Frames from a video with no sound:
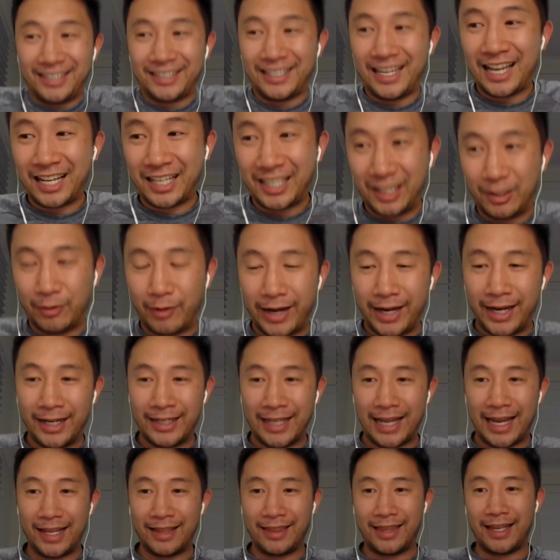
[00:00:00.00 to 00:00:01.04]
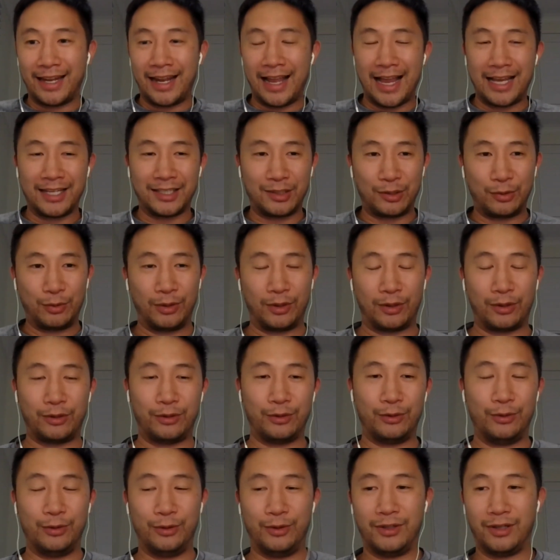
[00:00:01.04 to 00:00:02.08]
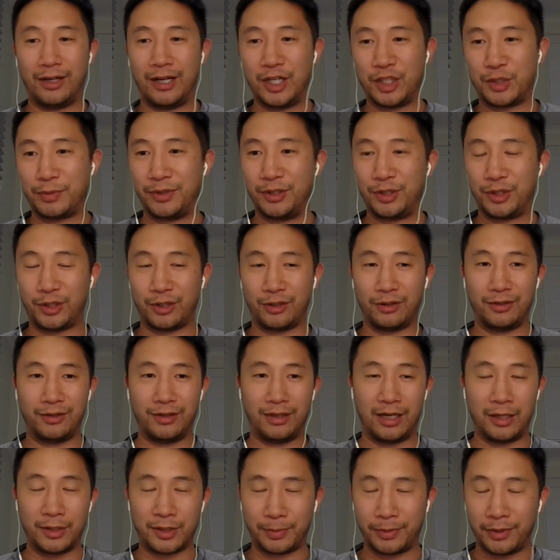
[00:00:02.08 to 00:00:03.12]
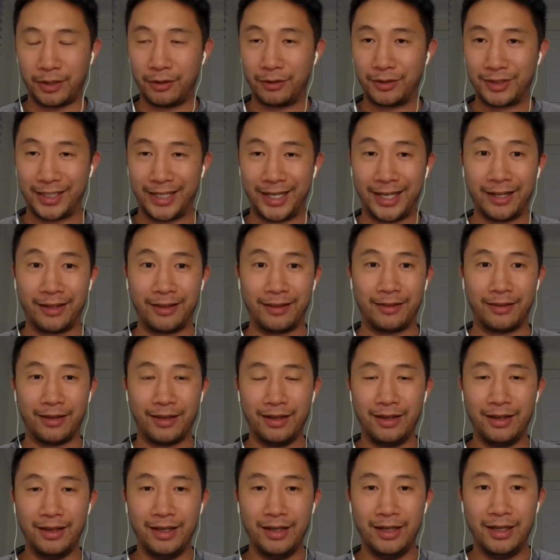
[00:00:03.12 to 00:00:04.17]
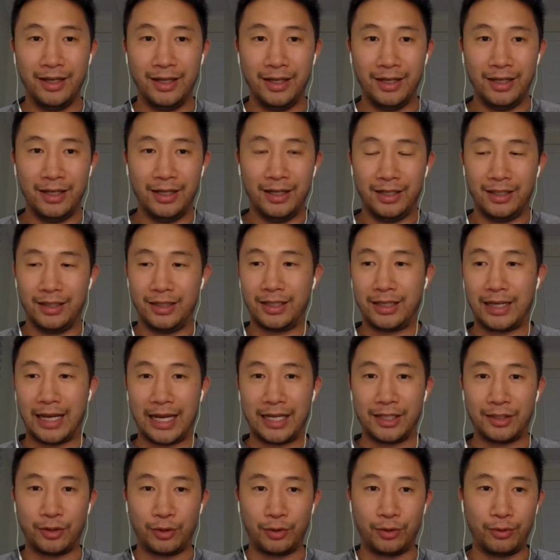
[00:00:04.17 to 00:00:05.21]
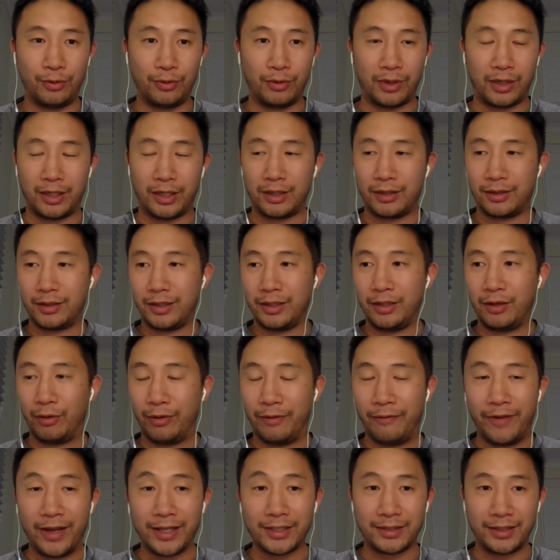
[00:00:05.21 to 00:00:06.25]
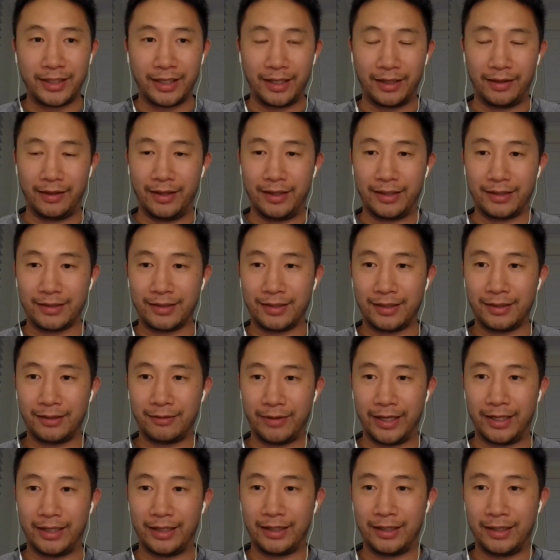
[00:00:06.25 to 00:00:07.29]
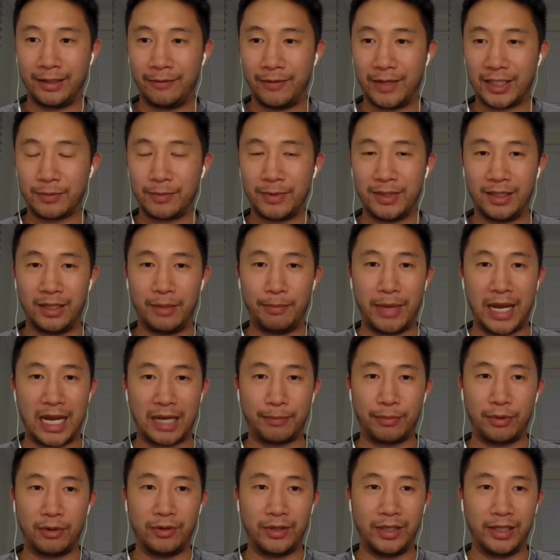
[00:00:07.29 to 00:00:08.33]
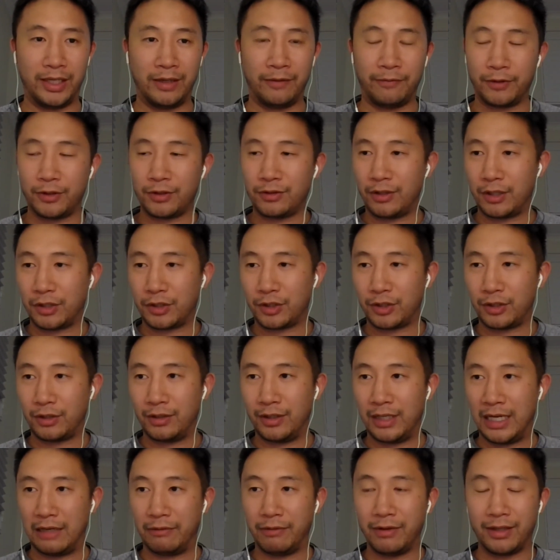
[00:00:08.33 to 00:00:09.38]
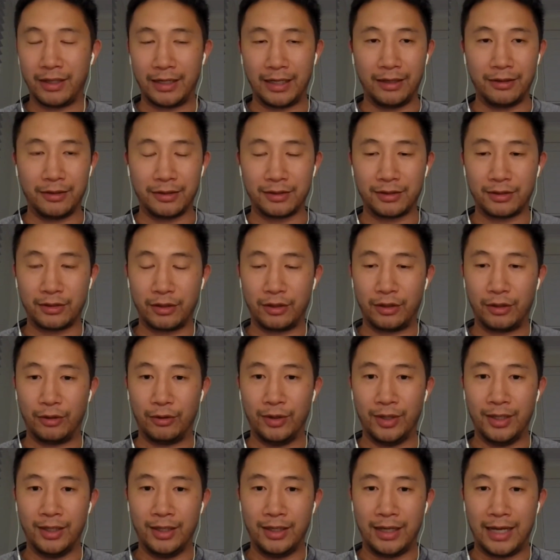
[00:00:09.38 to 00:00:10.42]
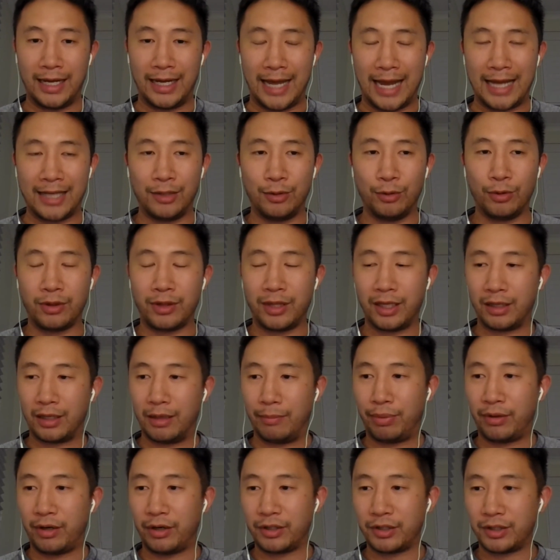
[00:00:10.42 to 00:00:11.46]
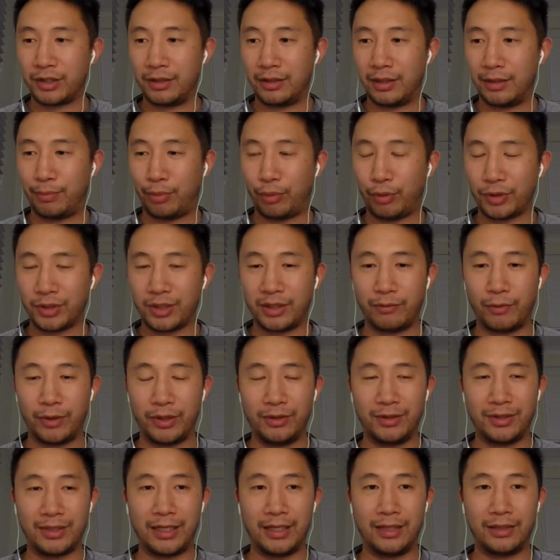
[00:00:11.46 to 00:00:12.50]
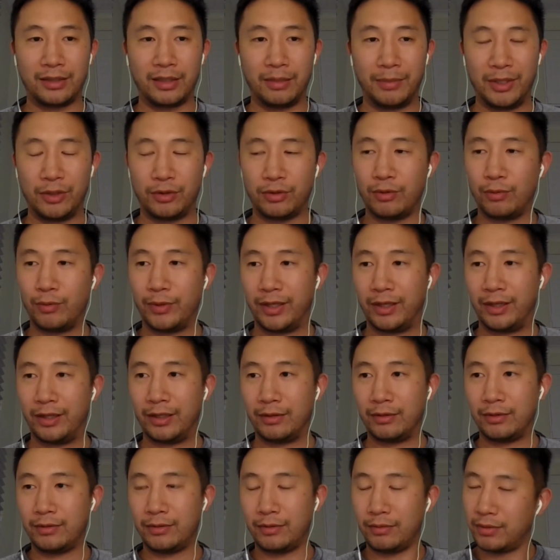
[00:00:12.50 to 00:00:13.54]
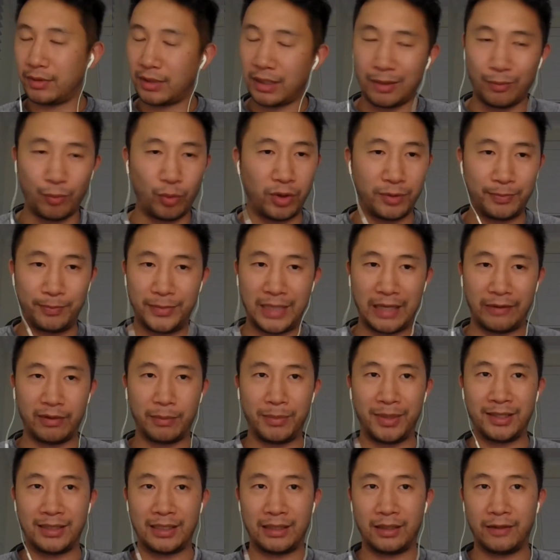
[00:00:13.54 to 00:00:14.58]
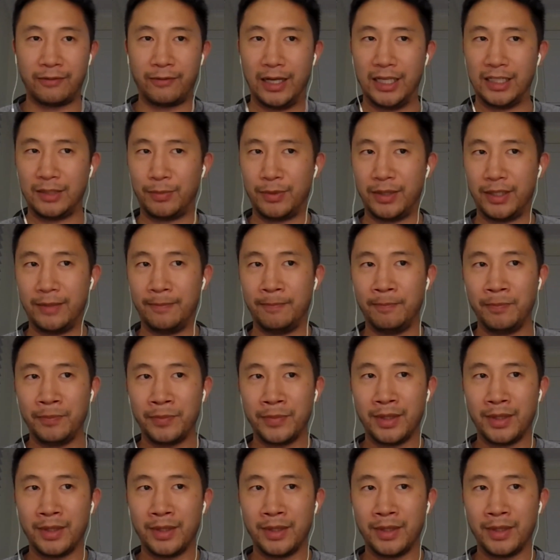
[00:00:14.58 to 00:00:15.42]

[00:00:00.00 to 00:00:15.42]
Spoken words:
exactly, right. And that has to include entrepreneurs and the guys who are, investing in this, right? Investment in the backbone and infrastructure and everything else. So I do think a portion of what you said is going to be true, where some will definitely be incentivized, but